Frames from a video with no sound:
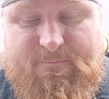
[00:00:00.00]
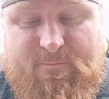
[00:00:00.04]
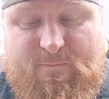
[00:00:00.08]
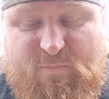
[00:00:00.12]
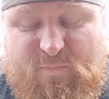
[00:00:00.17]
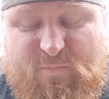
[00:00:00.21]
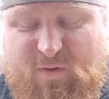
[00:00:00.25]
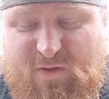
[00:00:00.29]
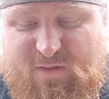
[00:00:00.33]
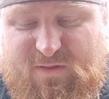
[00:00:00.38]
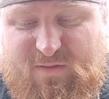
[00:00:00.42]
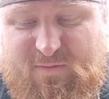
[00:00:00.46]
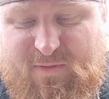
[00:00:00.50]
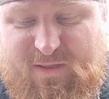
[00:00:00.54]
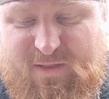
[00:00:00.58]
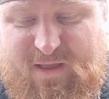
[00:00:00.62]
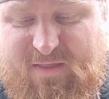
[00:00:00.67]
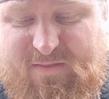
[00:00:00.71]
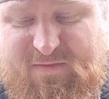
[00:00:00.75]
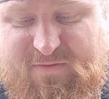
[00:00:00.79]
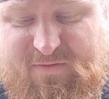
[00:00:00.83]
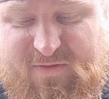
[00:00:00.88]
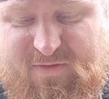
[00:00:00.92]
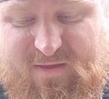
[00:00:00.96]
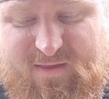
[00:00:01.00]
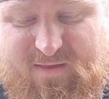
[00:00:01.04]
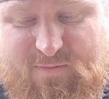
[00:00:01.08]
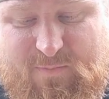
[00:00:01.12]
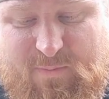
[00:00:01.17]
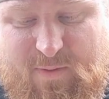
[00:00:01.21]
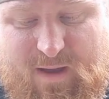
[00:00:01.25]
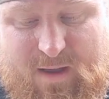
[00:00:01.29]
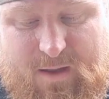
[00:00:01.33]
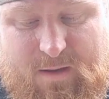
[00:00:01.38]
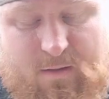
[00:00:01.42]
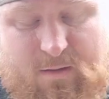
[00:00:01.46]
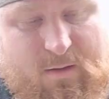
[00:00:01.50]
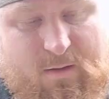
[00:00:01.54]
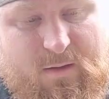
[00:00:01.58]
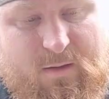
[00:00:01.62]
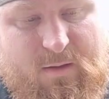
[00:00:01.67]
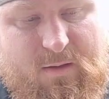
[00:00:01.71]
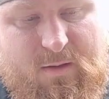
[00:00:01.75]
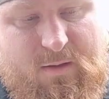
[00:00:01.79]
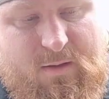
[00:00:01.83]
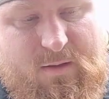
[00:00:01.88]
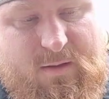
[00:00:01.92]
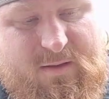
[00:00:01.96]
possibly other things, but
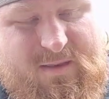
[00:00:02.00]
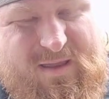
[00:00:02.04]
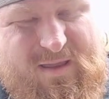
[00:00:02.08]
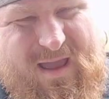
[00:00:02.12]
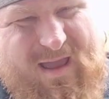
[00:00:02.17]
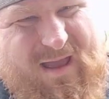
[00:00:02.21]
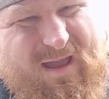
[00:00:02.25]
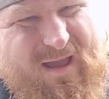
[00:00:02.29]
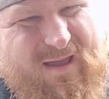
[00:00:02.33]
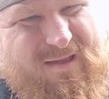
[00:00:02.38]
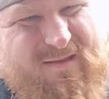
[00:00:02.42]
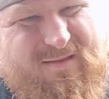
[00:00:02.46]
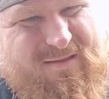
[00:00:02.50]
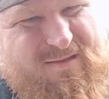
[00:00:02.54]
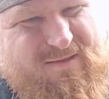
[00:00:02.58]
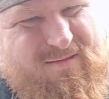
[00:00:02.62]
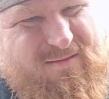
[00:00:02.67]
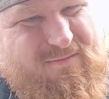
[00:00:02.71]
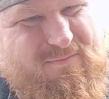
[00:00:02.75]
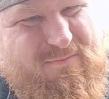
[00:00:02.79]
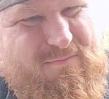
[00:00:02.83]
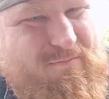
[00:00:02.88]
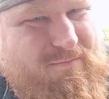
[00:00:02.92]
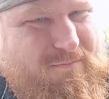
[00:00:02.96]
yeah, it's